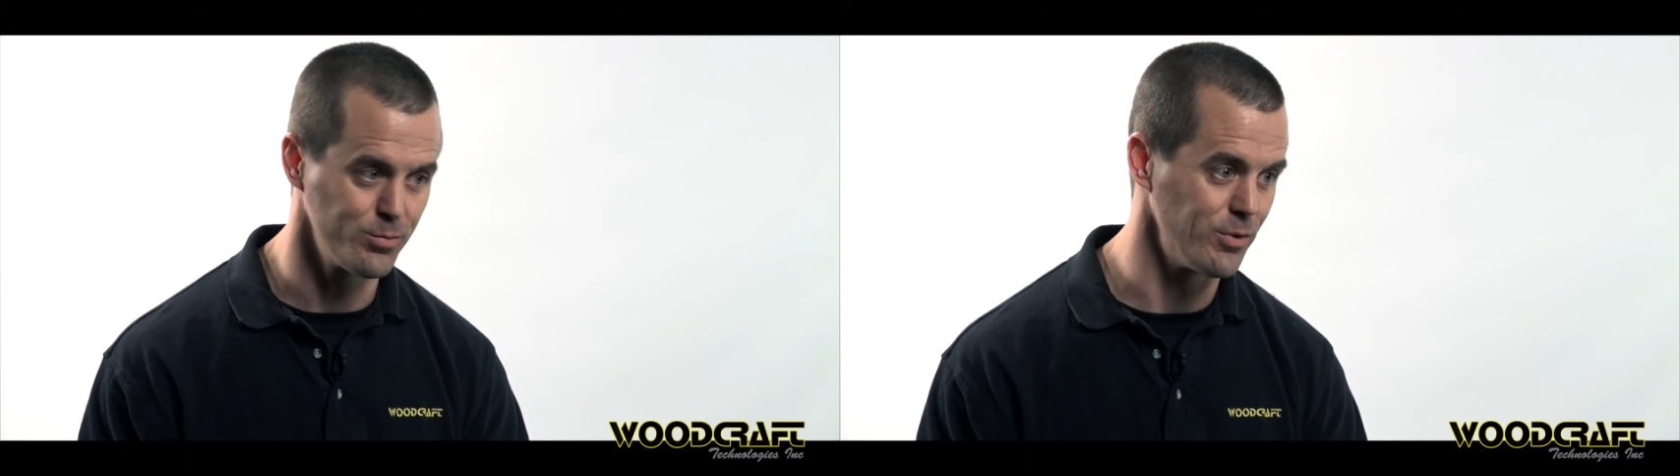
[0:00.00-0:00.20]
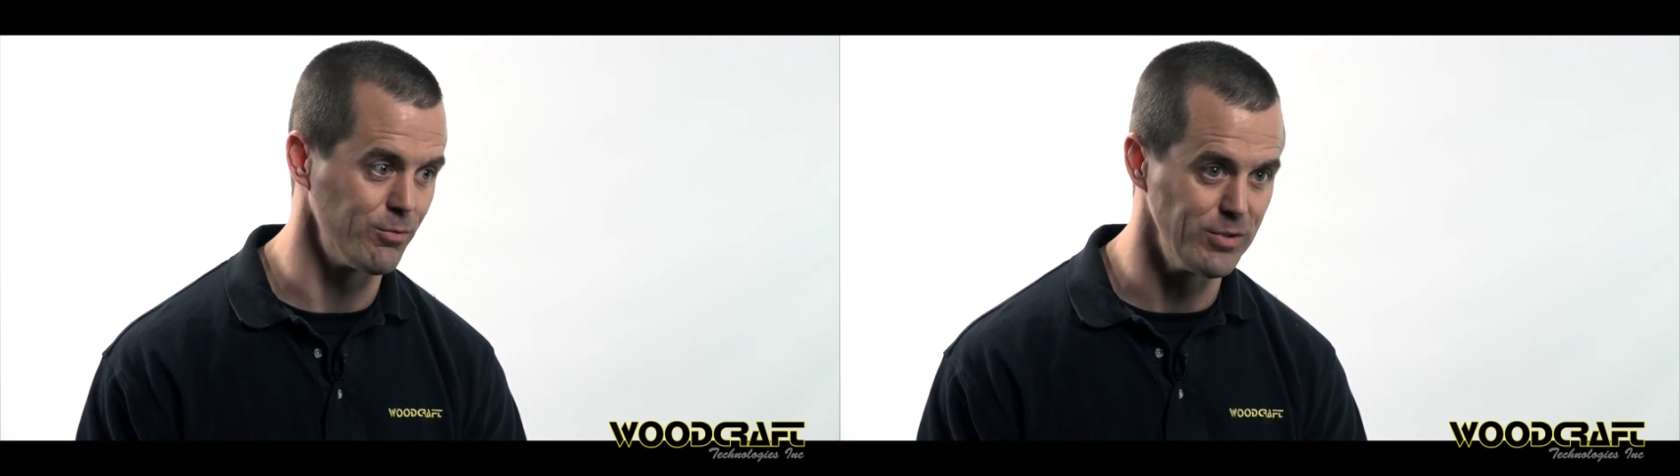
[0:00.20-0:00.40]

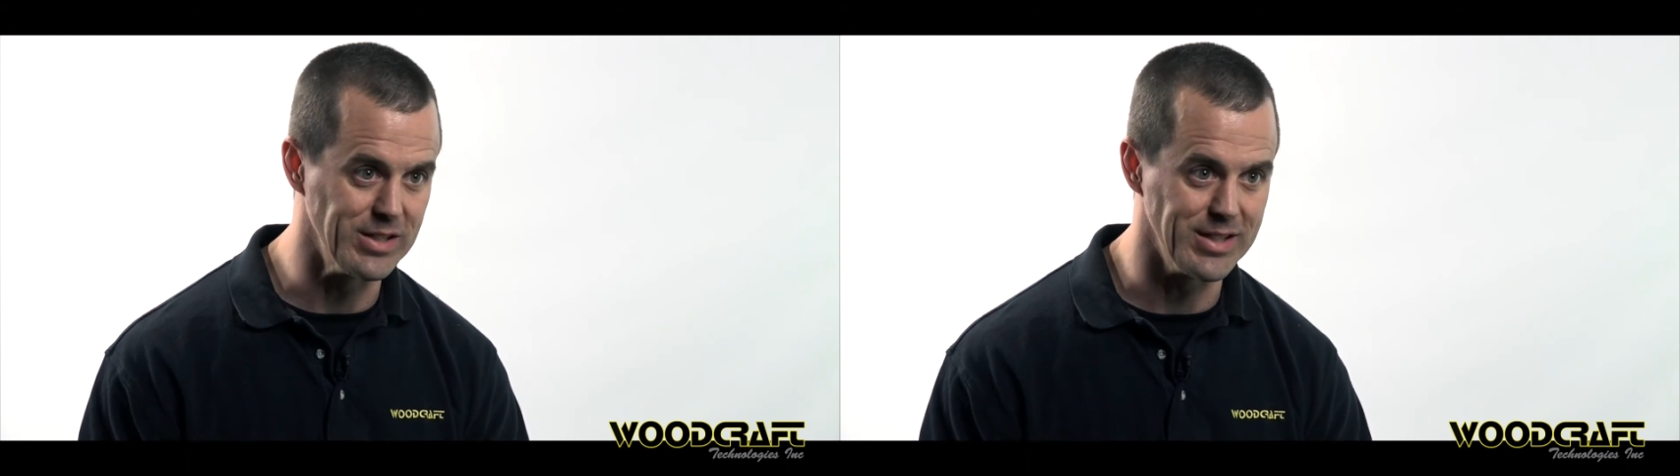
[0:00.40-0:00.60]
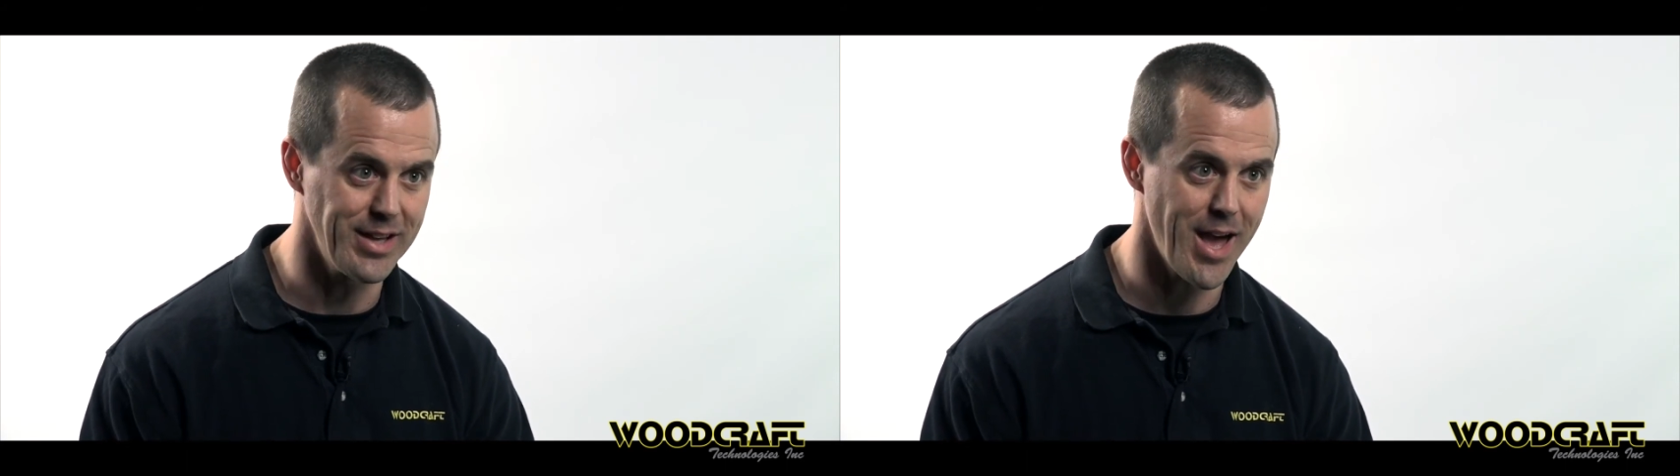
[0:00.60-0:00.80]
we're
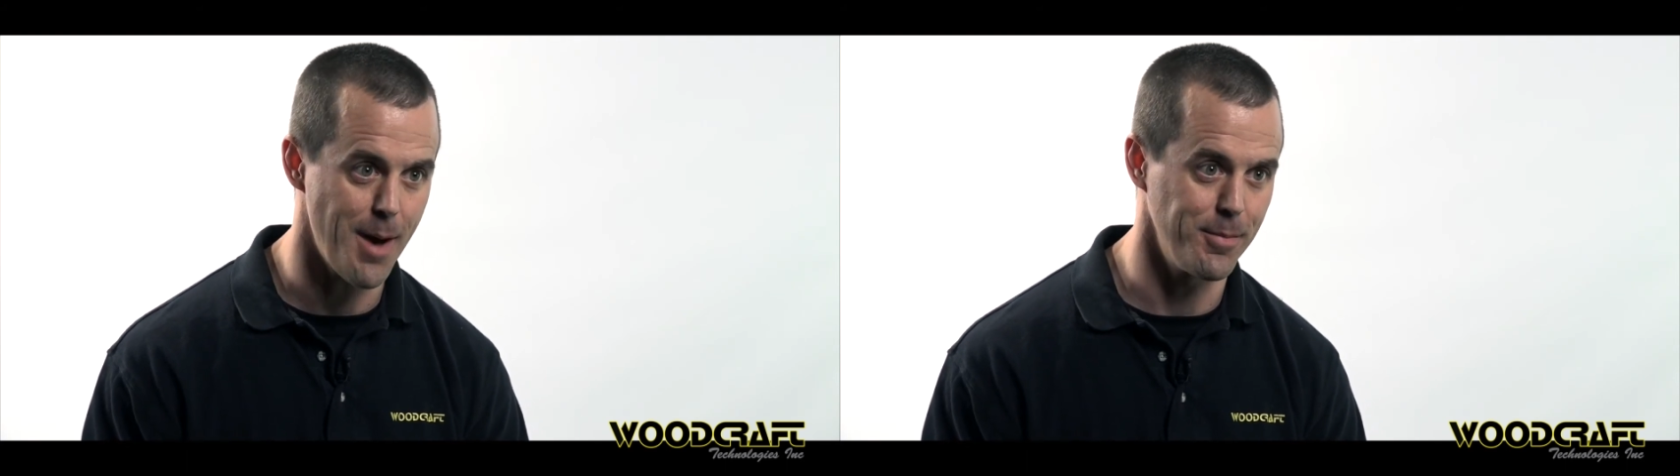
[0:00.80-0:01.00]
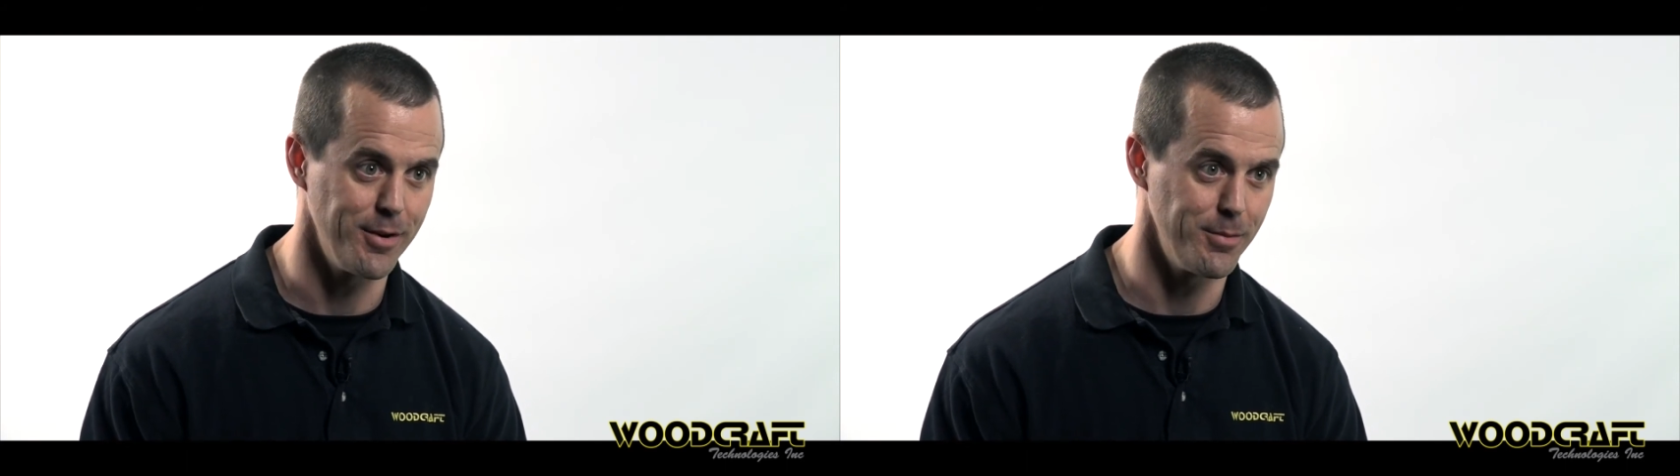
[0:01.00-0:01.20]
really
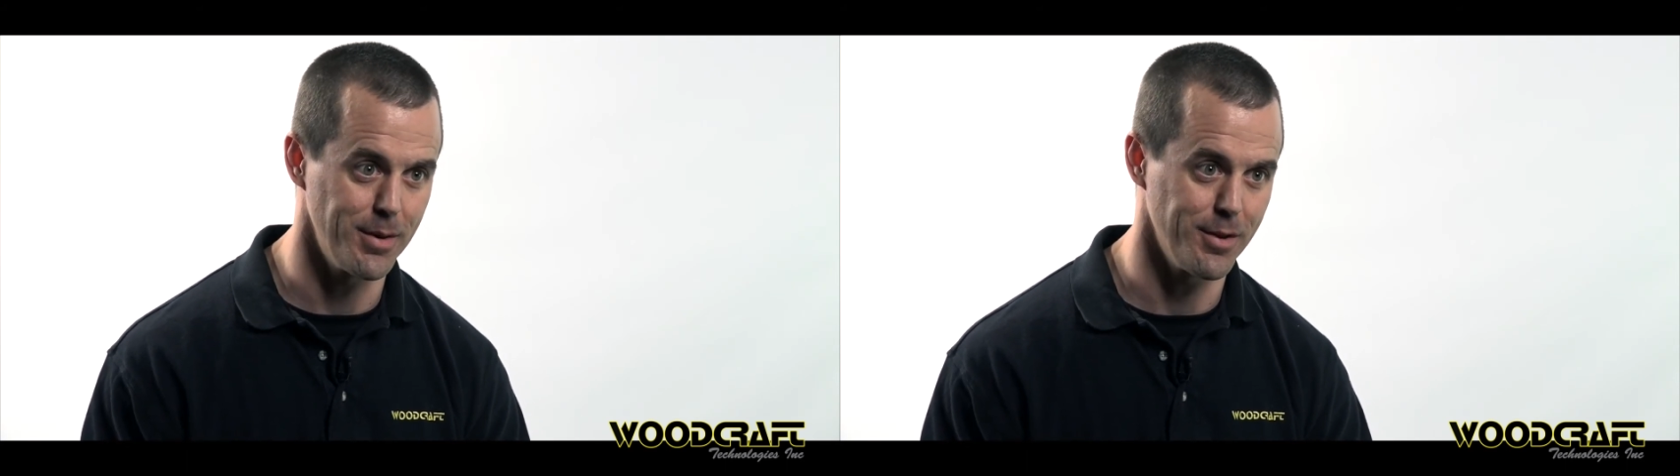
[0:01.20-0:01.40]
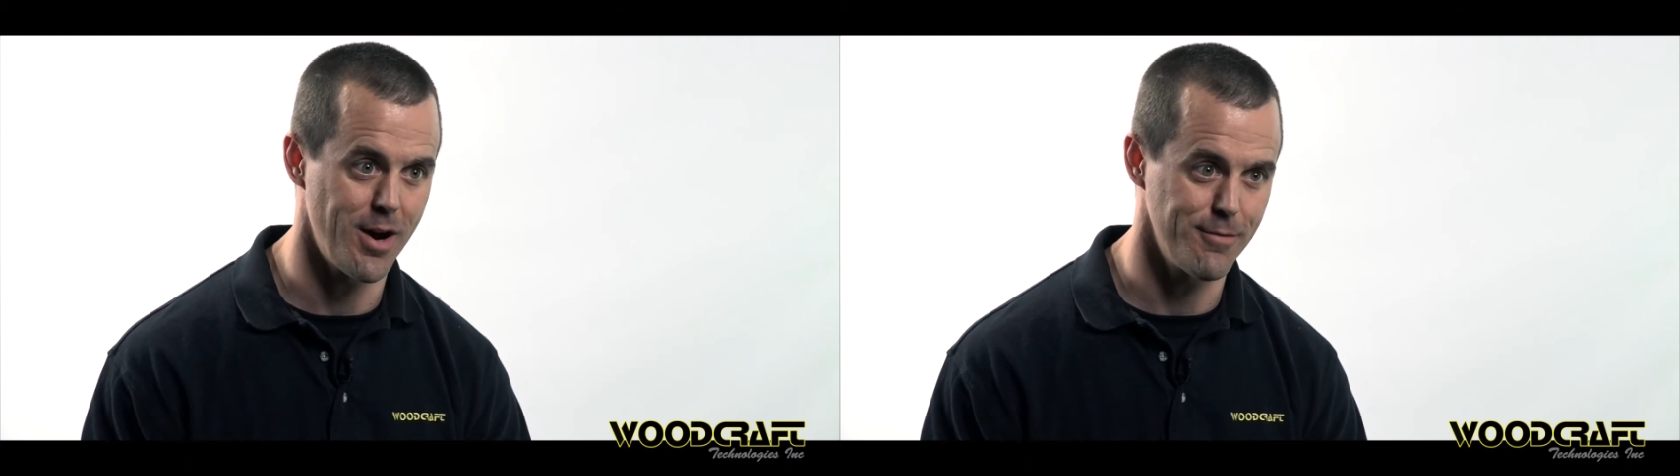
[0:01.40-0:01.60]
happy to be
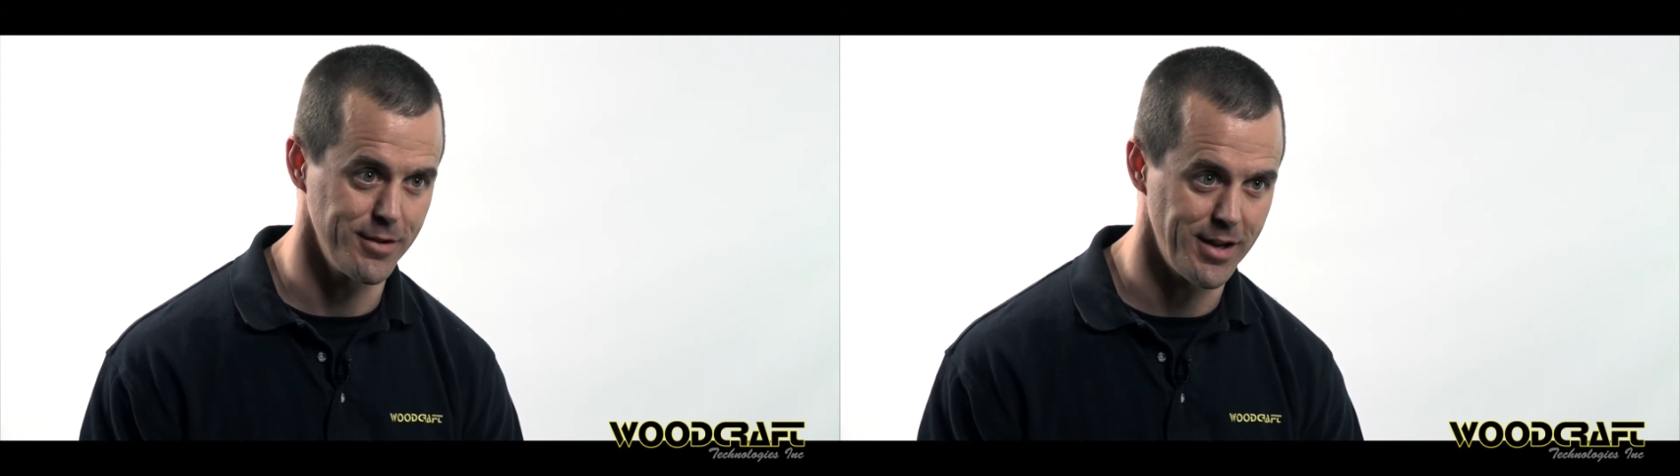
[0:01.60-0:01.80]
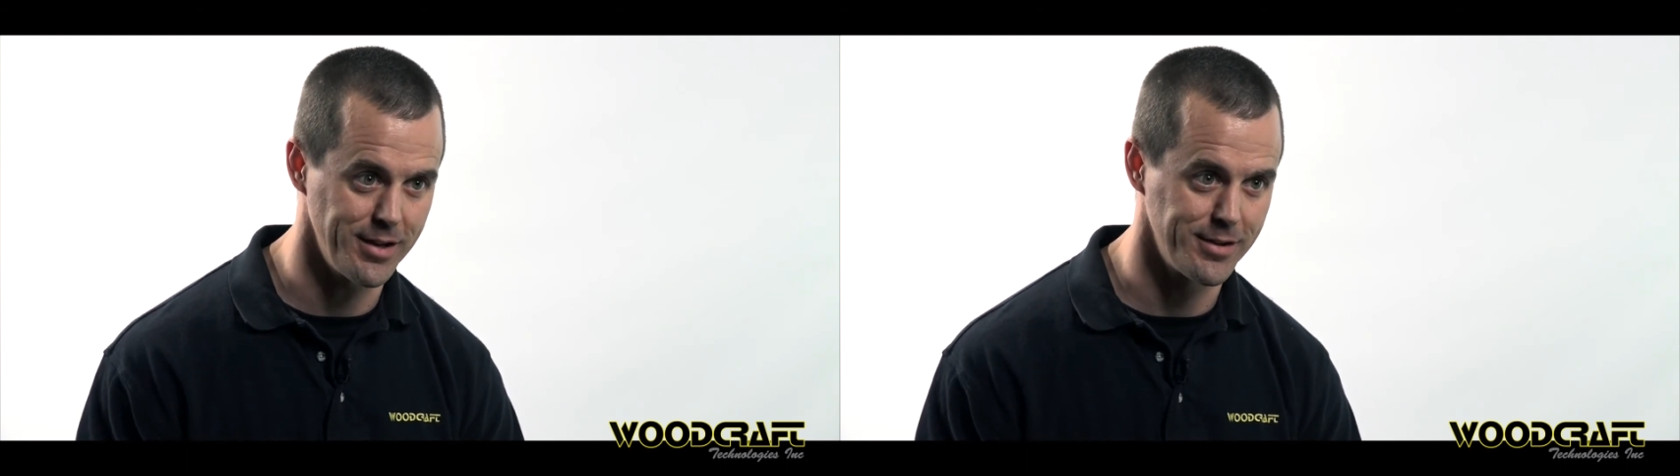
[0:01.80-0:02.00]
able to offer
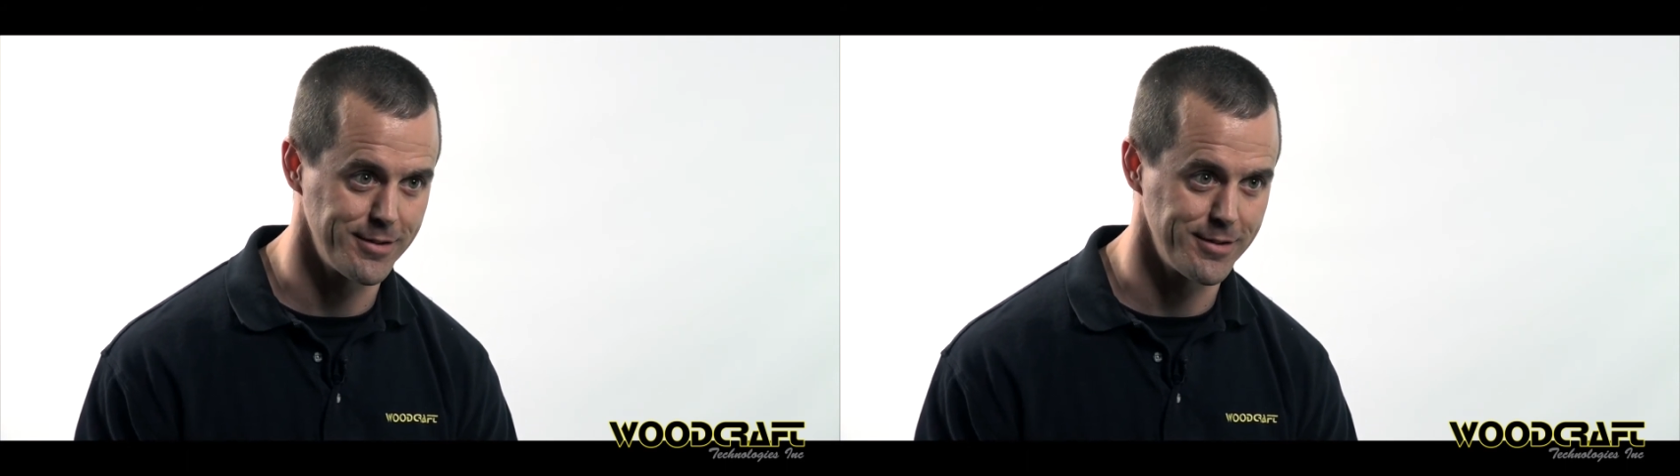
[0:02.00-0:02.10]
that.